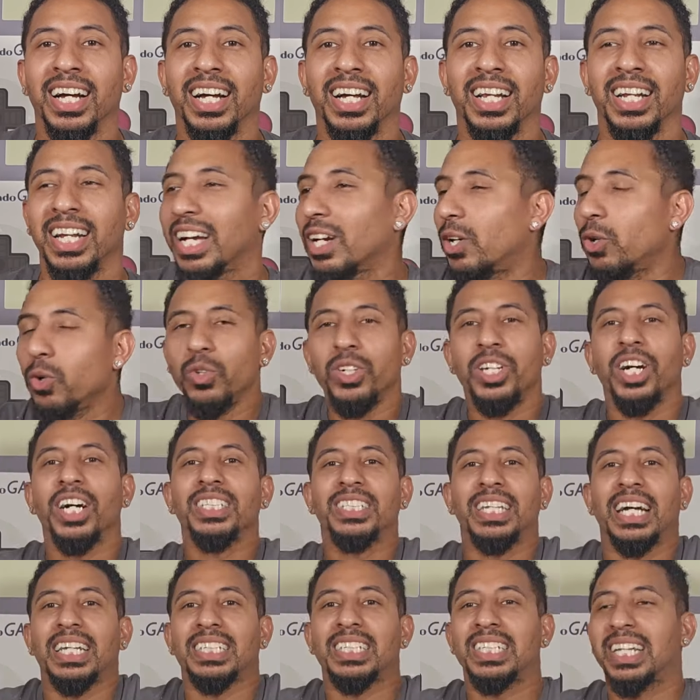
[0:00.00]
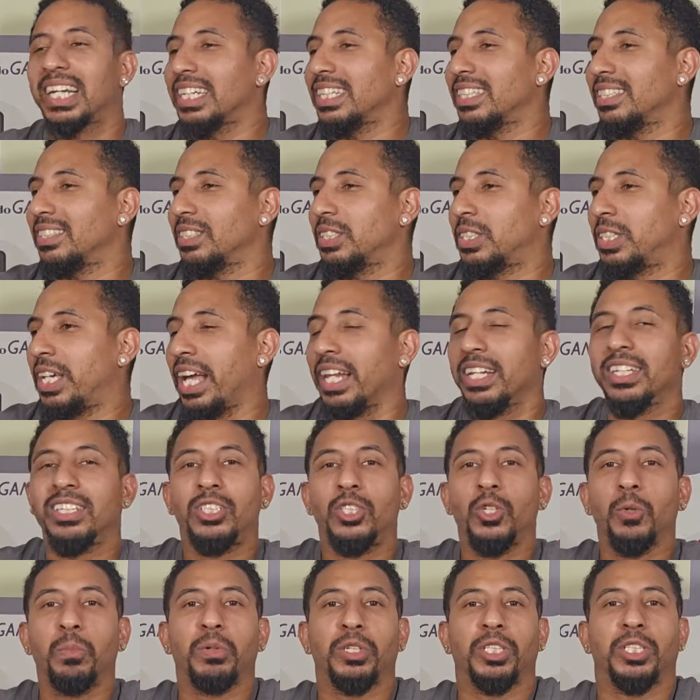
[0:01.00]
Like, who does? That's like getting
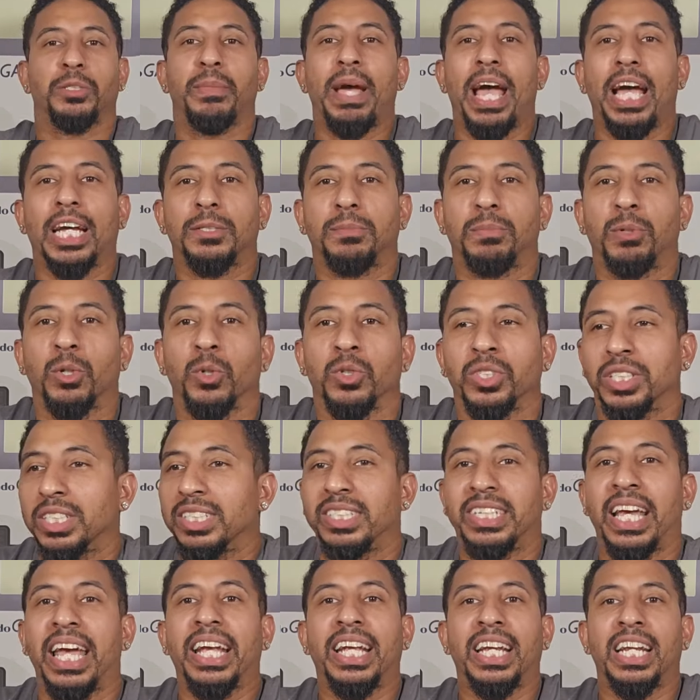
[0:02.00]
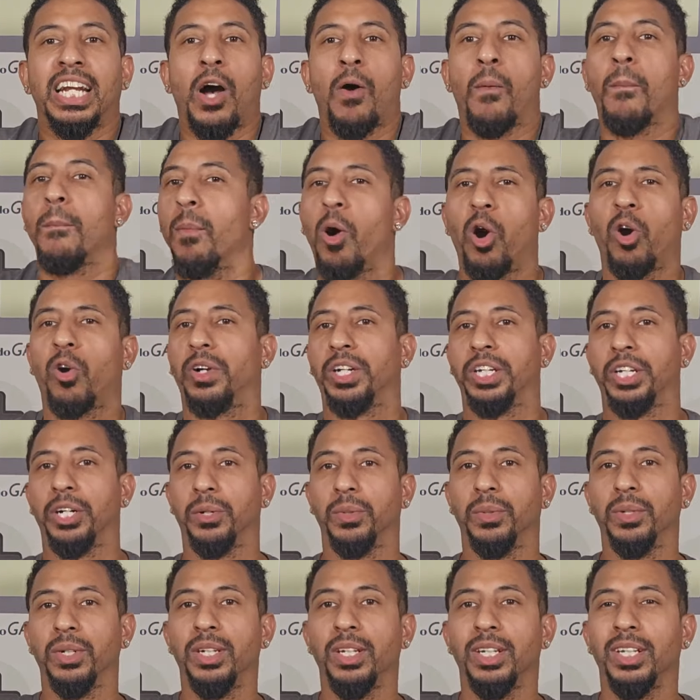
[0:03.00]
Super Smash Bros. and taking out Mario.
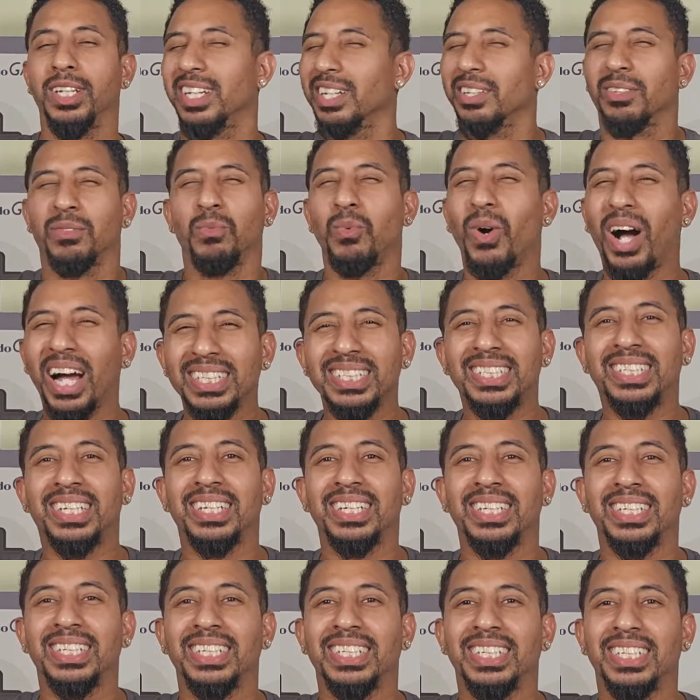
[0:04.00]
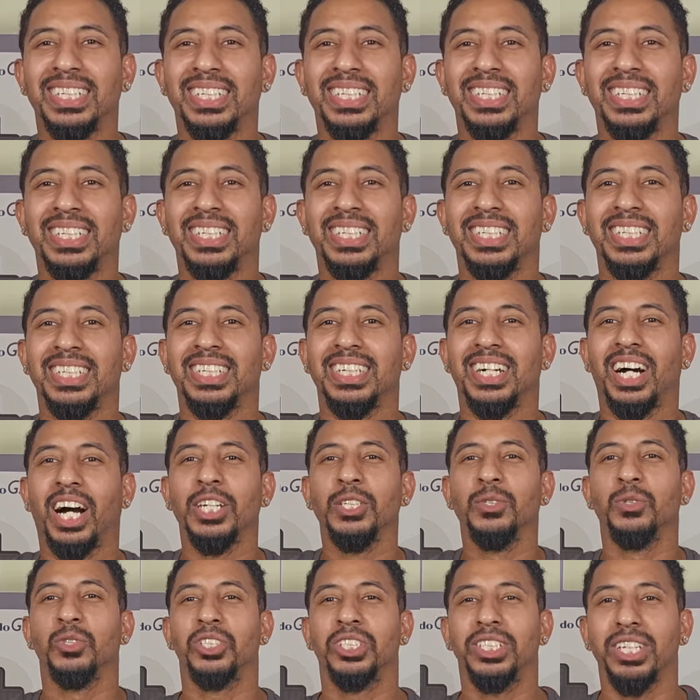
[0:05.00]
What? Are
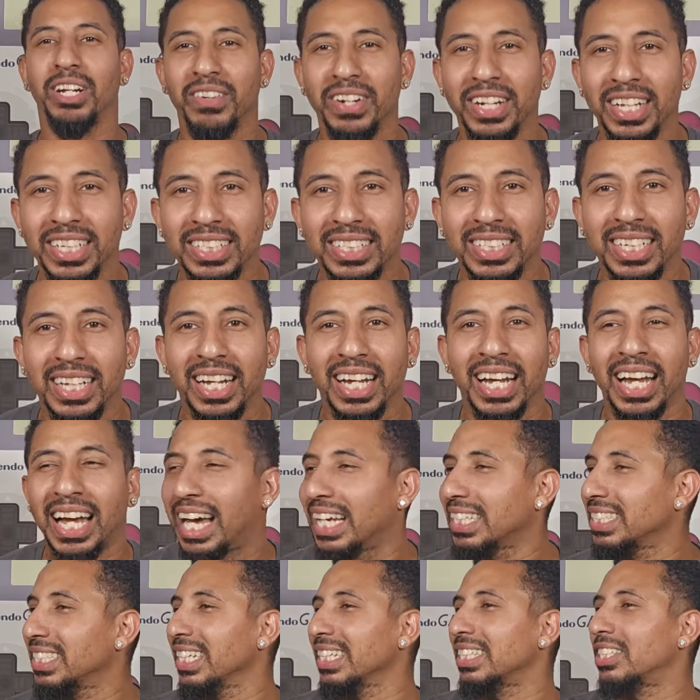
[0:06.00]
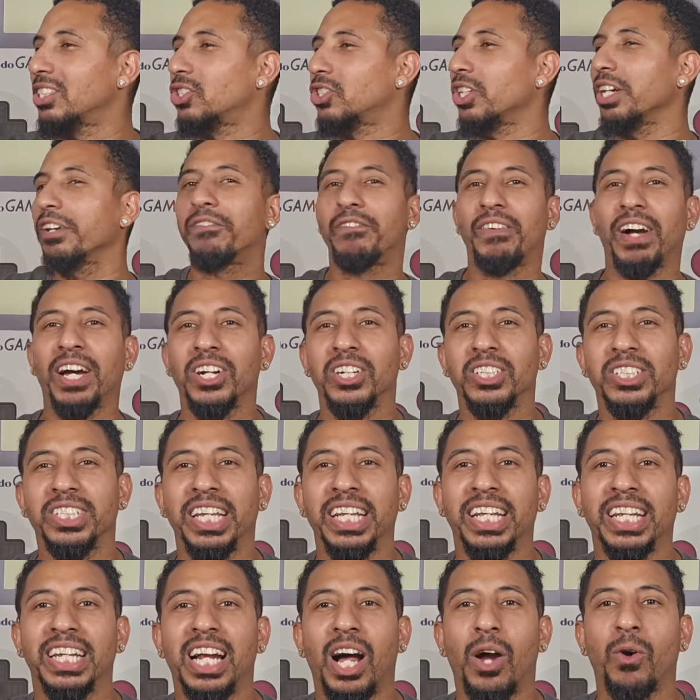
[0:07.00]
you serious? That's like Street Fighter
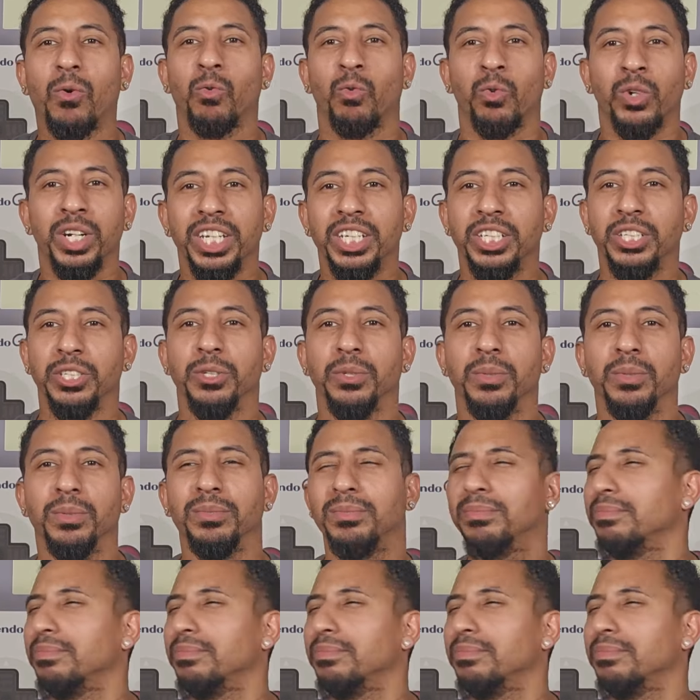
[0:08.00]
taking out Ryu.